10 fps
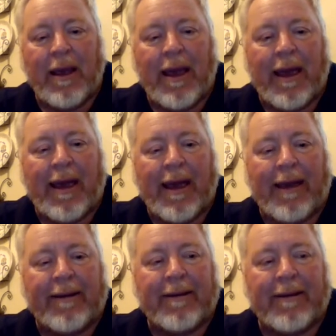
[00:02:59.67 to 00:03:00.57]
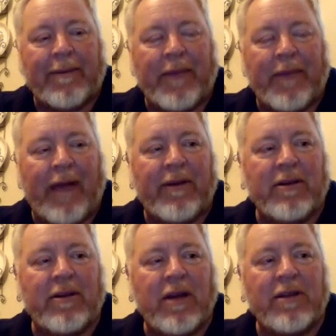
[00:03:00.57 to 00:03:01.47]
And having
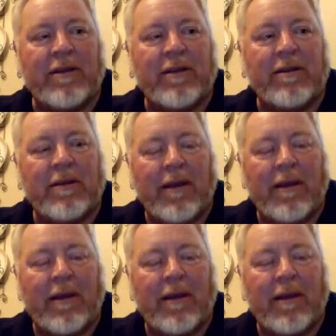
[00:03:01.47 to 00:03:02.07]
discussions,